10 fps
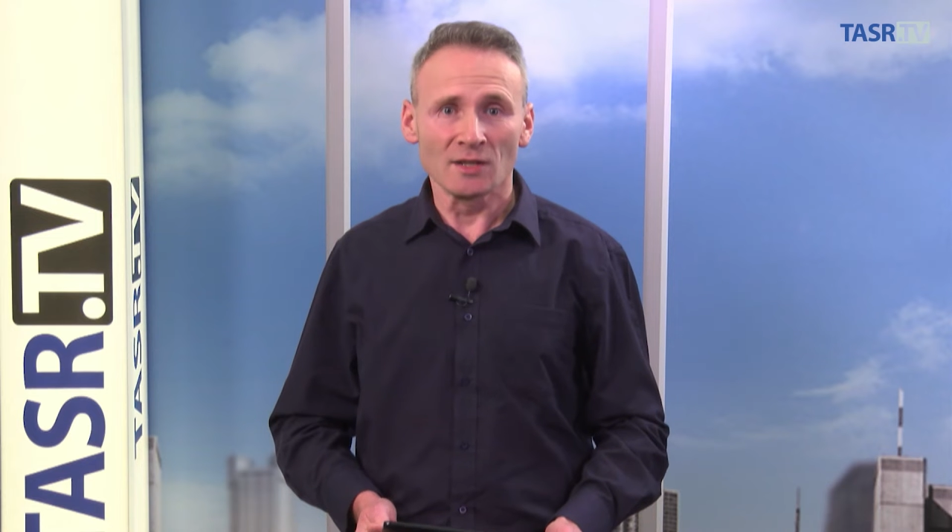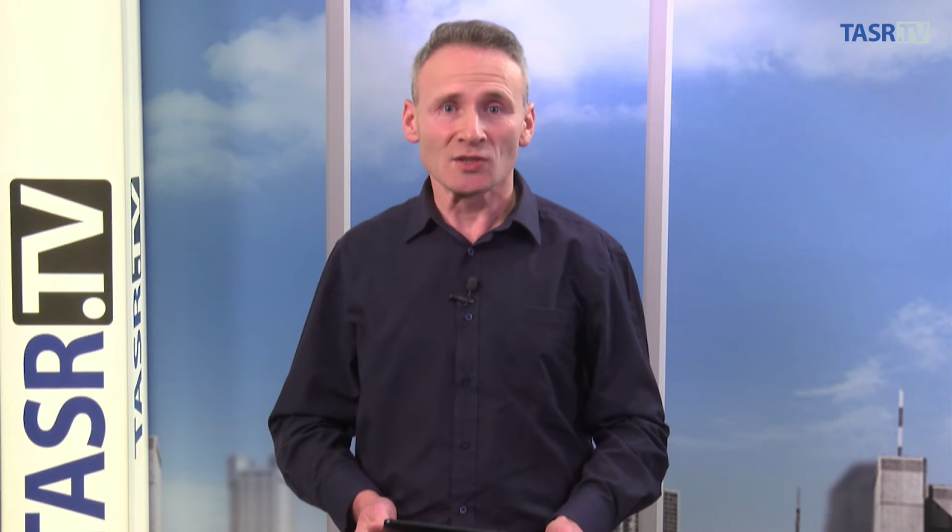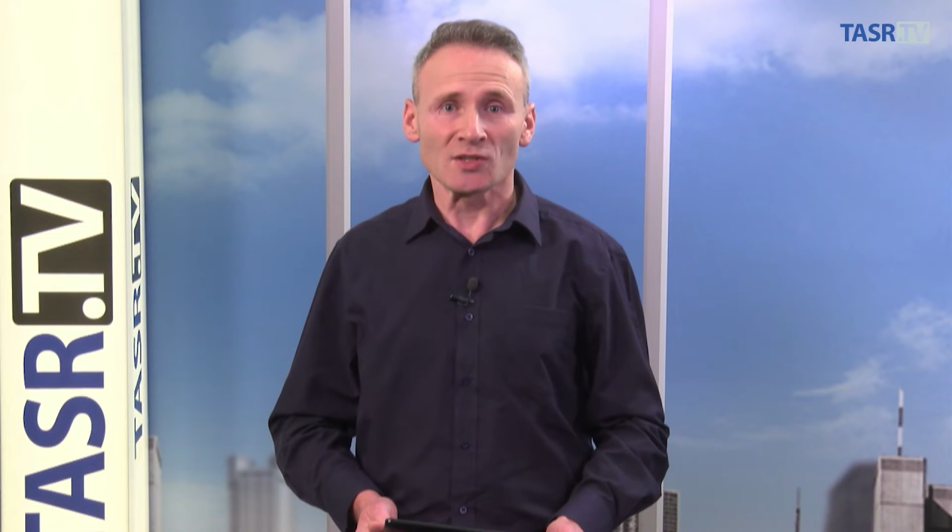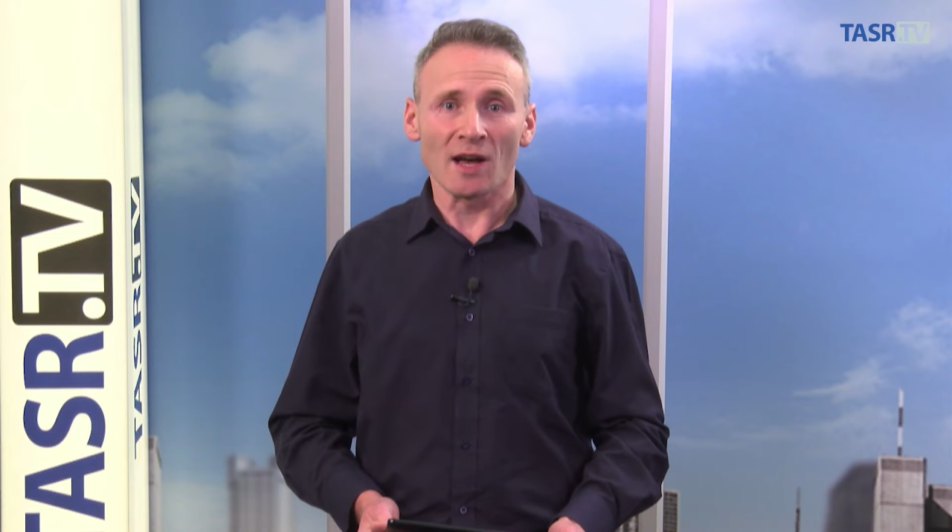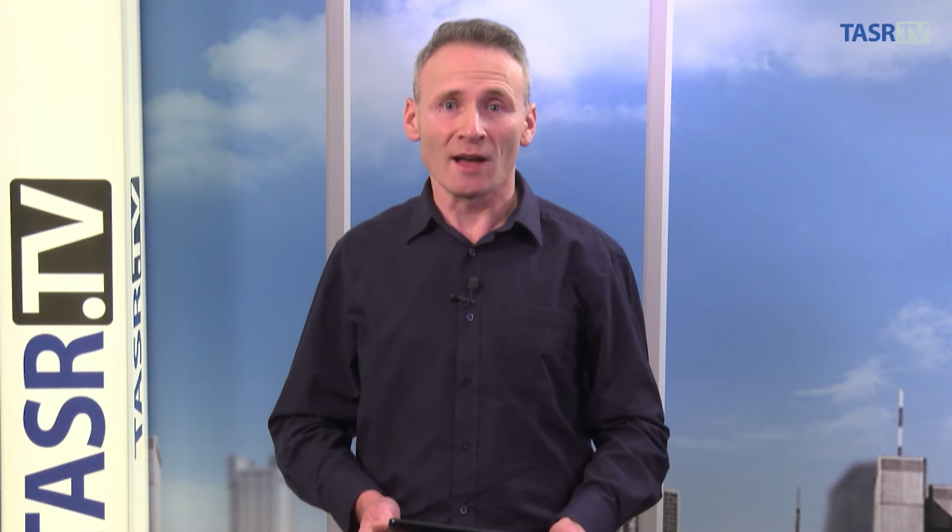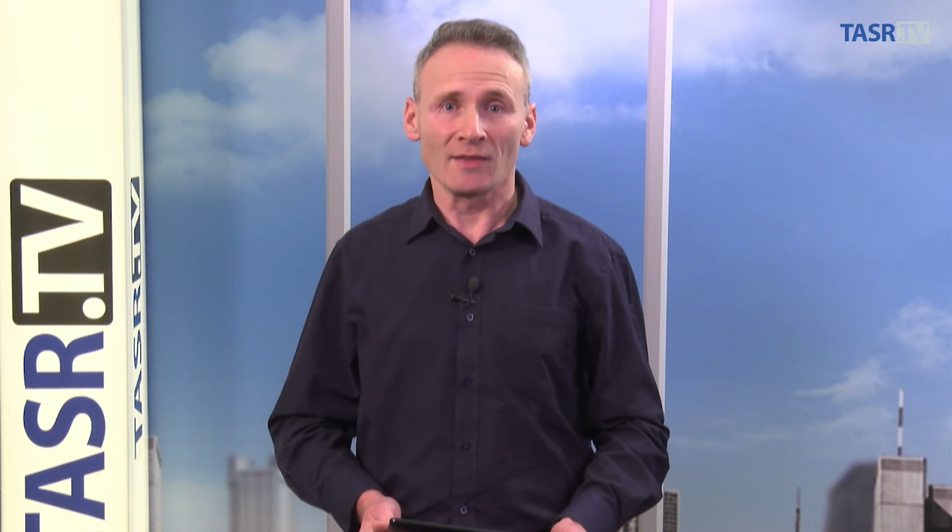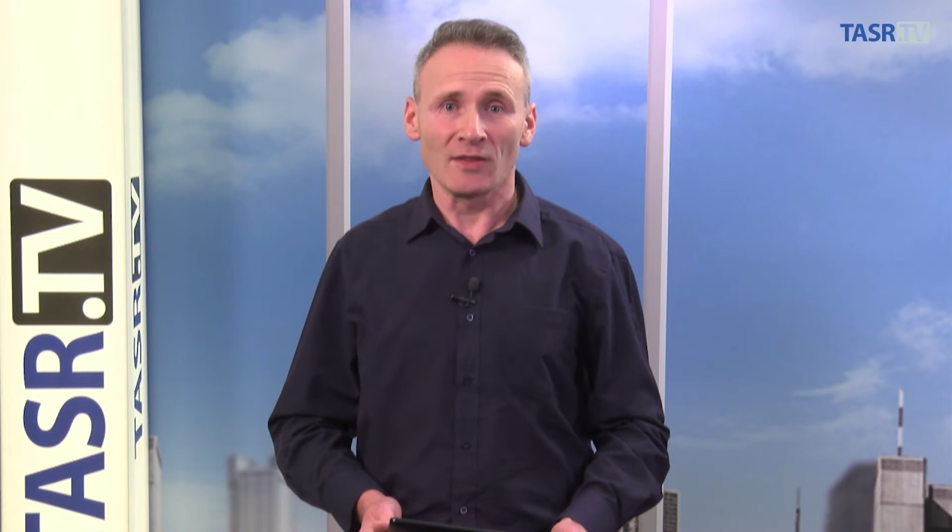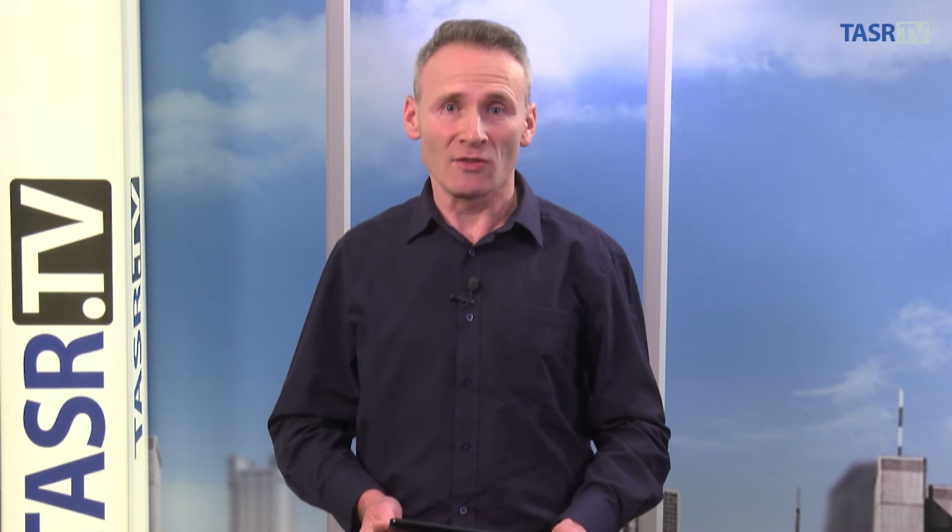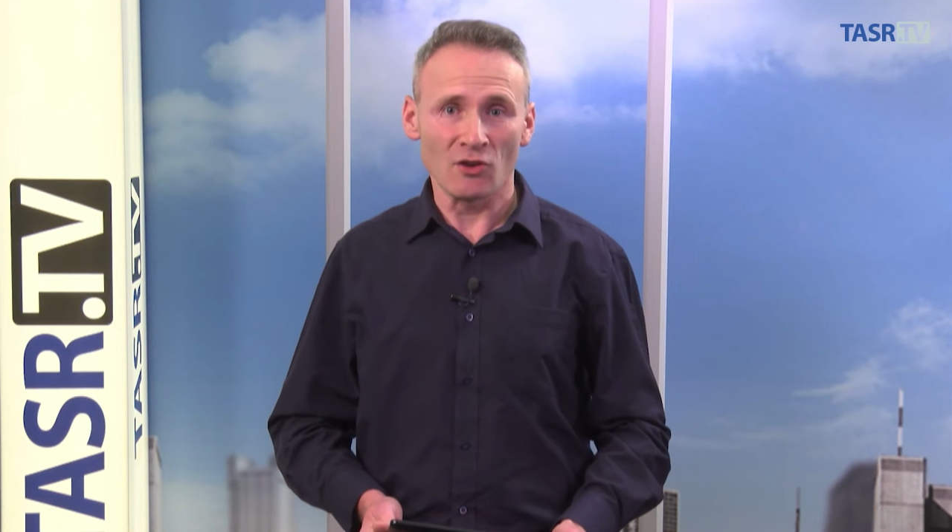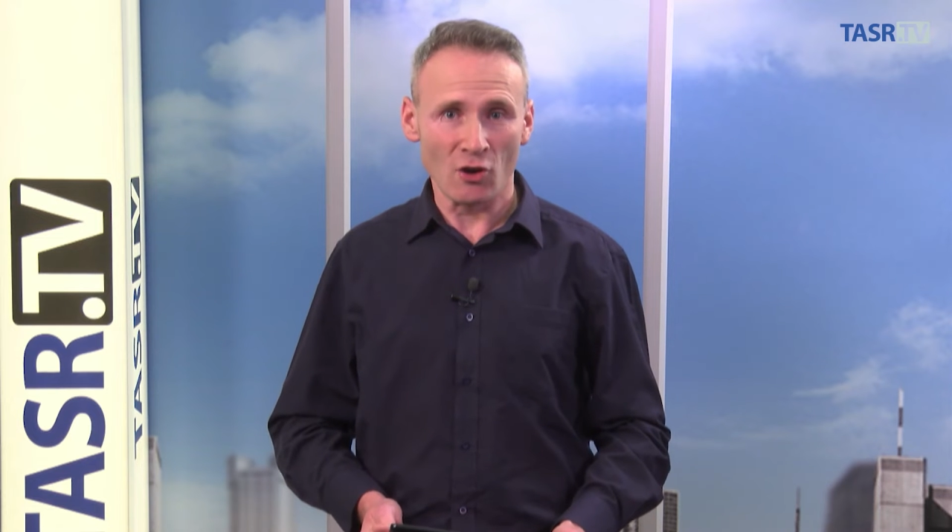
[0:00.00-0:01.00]
said
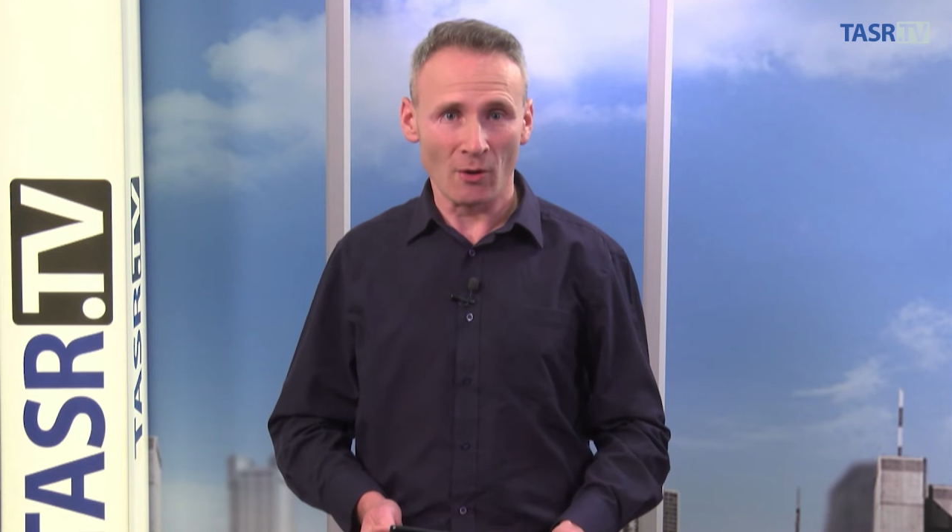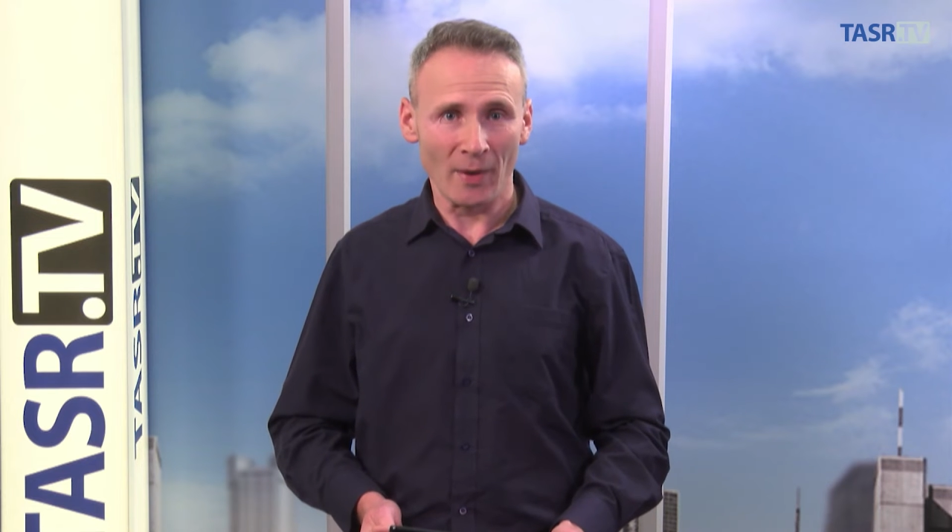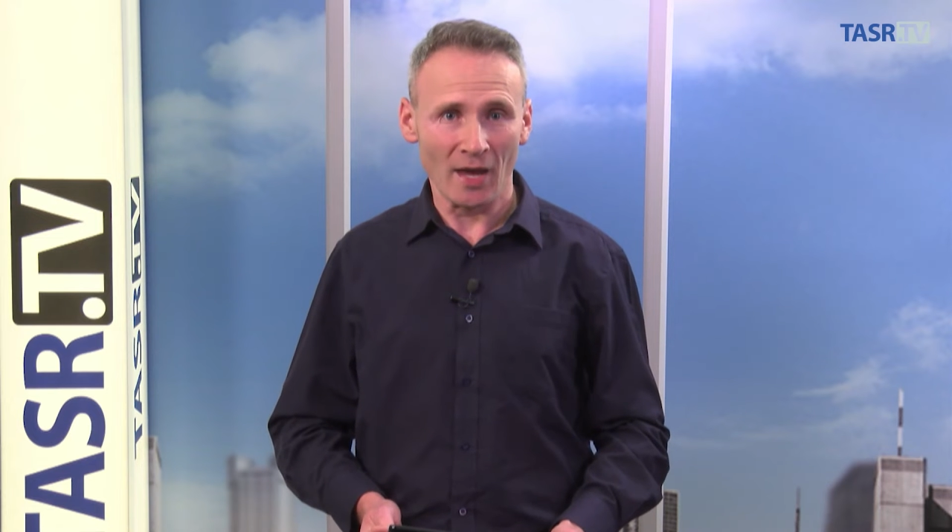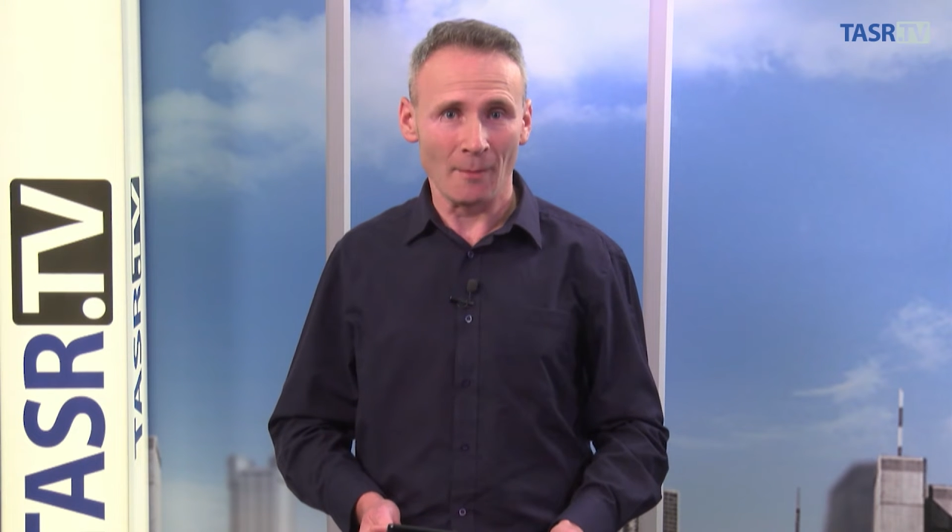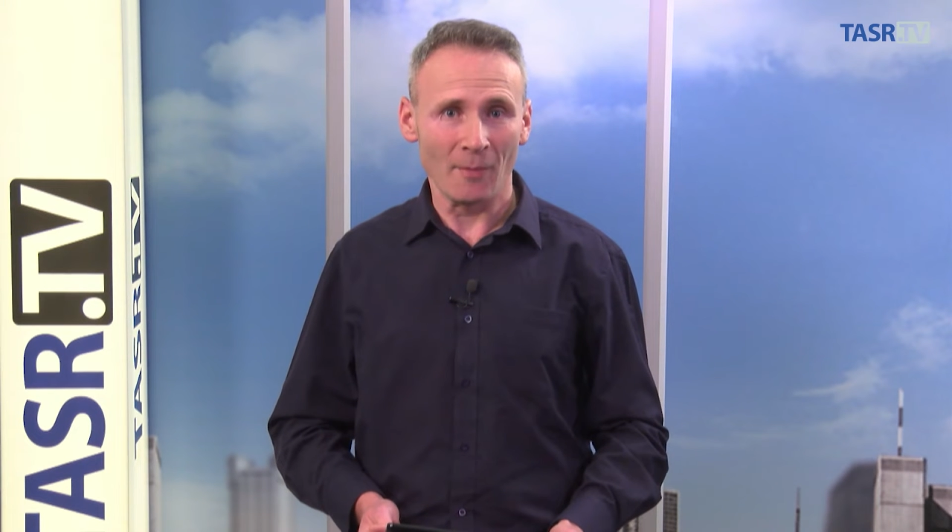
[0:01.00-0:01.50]
that the European